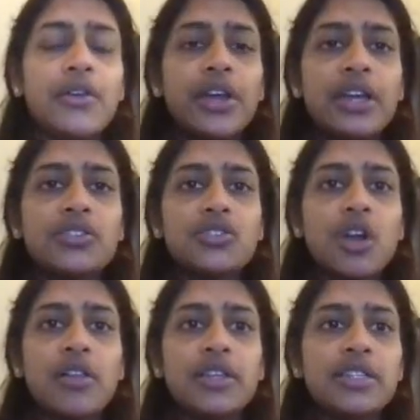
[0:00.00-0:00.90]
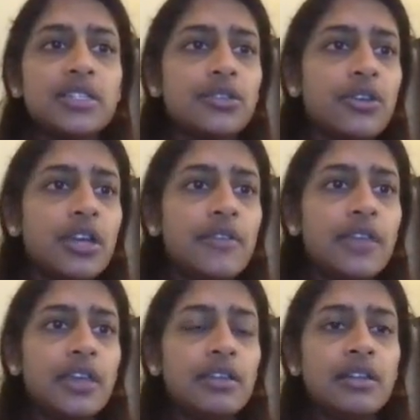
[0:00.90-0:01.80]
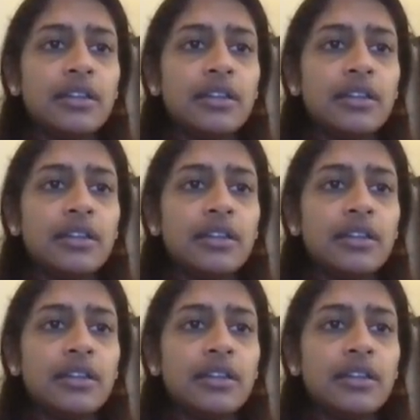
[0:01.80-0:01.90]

agree and strongly disagree and then